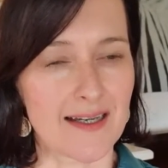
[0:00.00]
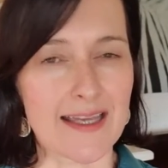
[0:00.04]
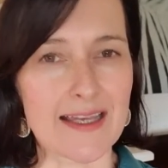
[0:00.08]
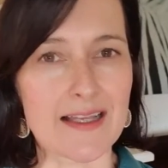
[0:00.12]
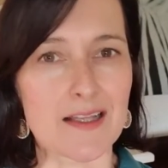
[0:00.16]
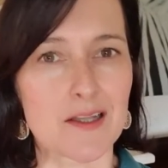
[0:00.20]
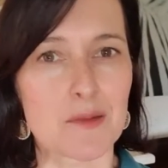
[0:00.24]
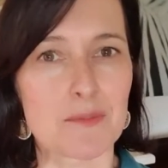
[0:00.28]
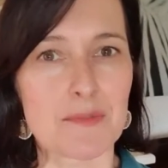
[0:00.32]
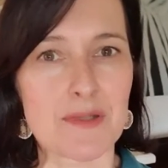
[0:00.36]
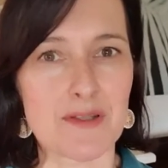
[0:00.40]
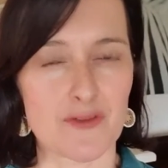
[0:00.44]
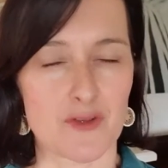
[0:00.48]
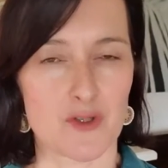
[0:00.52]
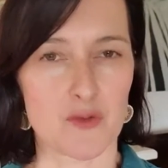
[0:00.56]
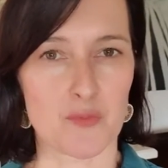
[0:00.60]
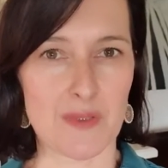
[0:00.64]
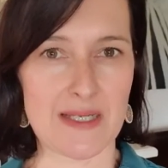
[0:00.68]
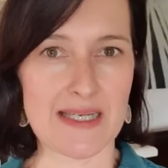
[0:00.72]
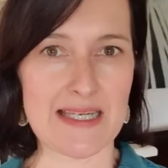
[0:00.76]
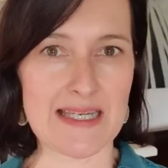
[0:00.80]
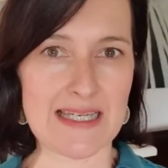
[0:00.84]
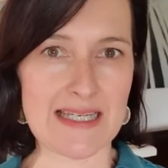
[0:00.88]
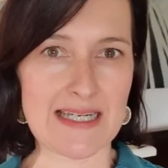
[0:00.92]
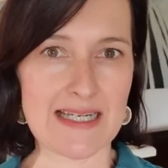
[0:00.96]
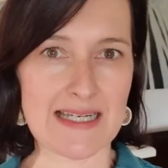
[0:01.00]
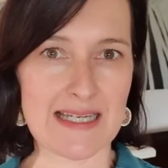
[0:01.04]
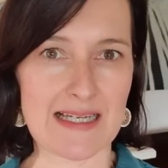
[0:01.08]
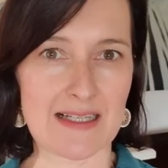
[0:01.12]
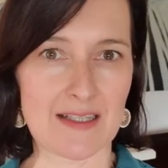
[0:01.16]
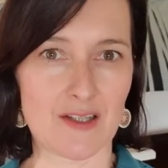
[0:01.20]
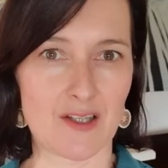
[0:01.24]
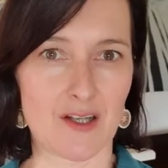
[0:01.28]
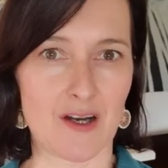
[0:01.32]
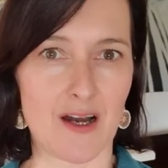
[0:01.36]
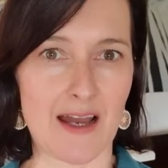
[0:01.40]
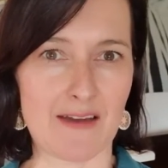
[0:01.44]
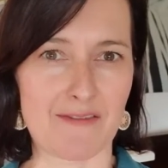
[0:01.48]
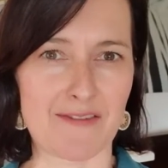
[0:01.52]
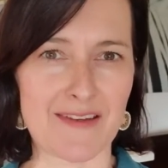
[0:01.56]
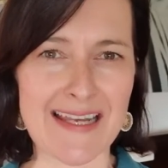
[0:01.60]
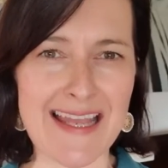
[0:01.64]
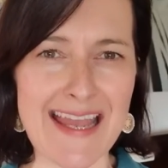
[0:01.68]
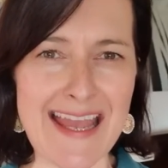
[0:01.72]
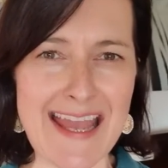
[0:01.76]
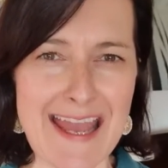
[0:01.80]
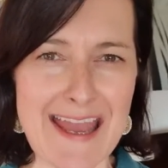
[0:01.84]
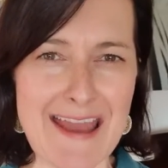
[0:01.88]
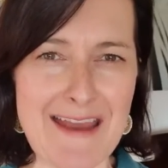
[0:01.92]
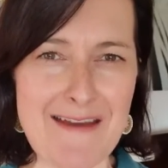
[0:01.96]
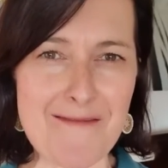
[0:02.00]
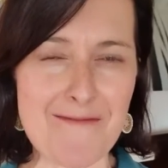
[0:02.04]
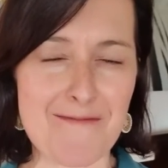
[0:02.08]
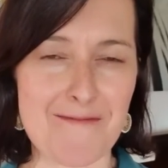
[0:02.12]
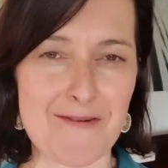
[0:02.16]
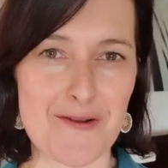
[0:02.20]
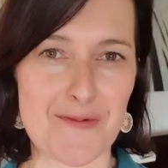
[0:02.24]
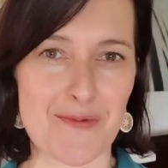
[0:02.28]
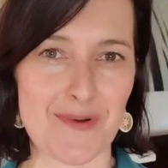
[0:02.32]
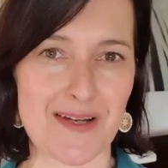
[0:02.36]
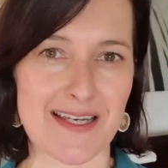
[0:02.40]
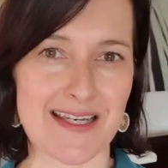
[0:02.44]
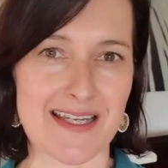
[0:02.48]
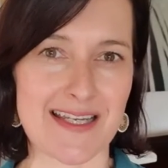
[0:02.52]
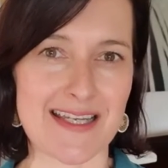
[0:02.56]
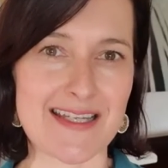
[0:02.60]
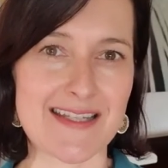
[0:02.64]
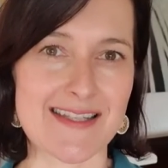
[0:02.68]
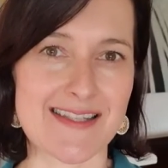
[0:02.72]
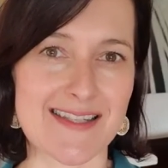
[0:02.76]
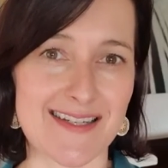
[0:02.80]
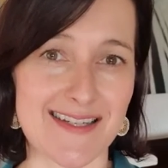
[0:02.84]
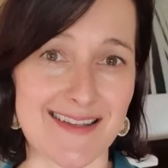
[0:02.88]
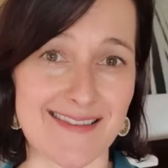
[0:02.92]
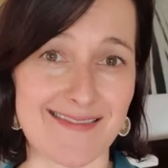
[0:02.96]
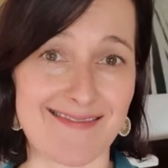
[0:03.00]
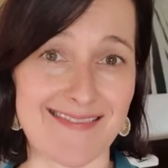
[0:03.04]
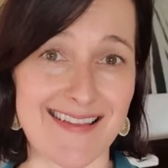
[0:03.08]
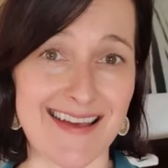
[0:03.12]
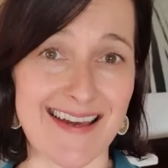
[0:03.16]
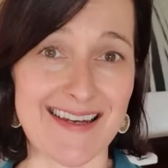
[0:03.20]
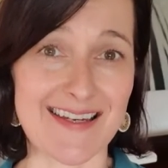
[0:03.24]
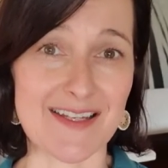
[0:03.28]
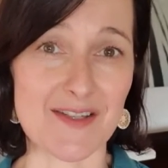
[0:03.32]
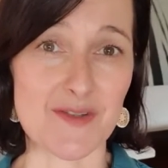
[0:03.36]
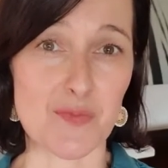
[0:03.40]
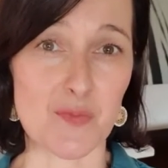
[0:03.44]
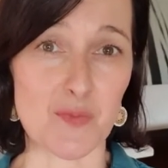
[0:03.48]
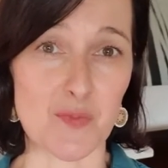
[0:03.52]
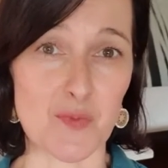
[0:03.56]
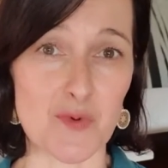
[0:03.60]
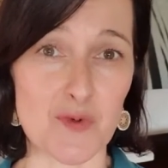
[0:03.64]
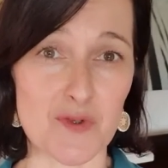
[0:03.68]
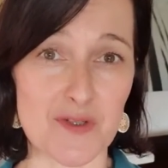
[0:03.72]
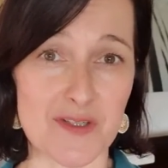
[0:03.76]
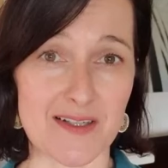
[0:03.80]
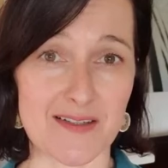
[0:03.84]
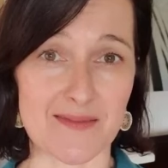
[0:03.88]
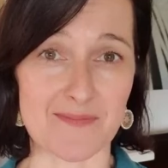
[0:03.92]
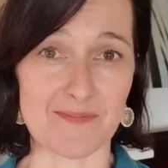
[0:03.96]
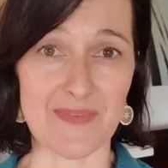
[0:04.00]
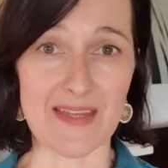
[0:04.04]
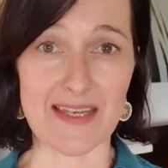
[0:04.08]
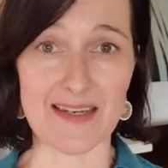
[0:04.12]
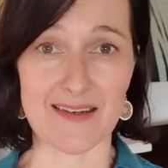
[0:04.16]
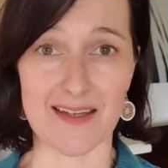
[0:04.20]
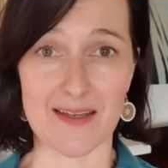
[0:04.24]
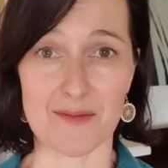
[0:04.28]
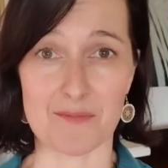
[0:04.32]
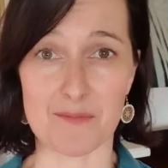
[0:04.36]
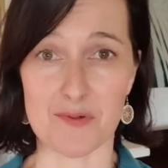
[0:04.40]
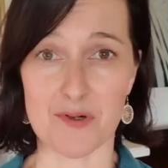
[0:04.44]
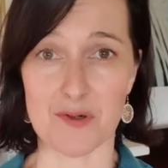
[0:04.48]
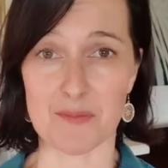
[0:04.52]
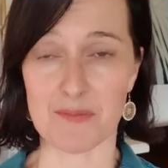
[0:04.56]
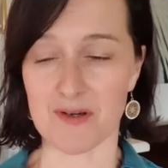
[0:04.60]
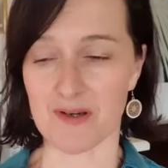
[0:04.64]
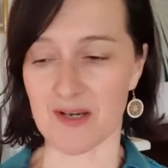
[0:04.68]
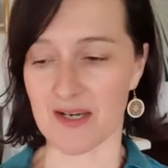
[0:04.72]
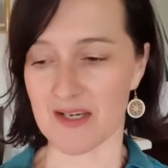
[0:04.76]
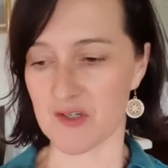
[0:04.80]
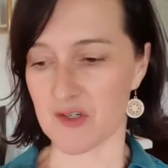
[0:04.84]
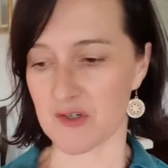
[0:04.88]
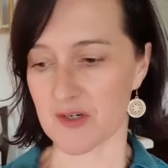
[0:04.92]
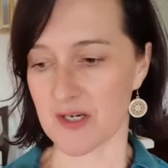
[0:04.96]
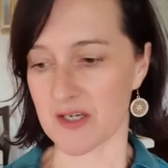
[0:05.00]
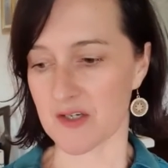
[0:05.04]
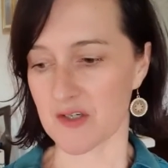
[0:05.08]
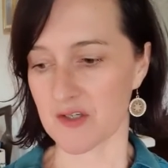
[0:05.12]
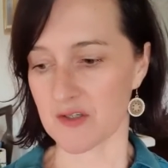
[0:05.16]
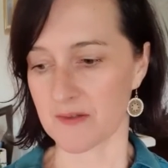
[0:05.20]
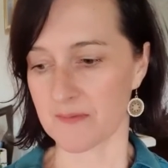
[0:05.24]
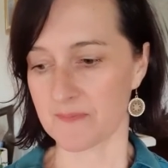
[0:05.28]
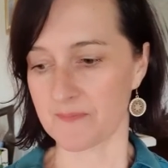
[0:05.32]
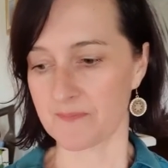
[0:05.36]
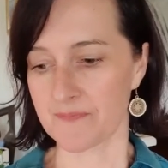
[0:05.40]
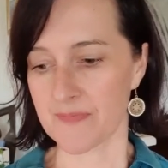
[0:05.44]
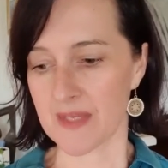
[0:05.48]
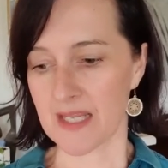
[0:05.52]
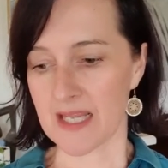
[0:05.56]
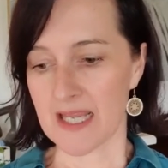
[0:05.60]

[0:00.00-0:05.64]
element that we need in our life, and everyone needs it, and that is water and proper hydration.